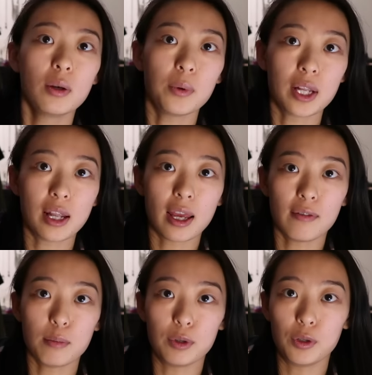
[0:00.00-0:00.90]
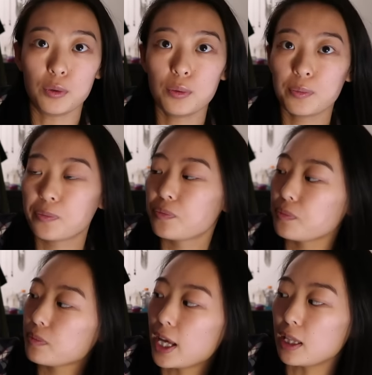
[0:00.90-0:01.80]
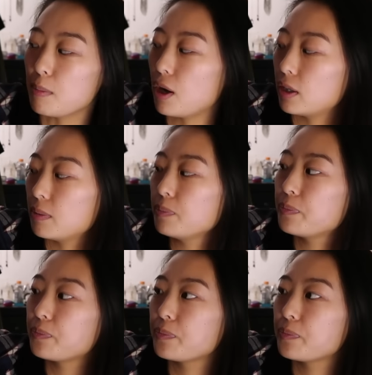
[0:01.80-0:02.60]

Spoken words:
with navy blue at the bottom.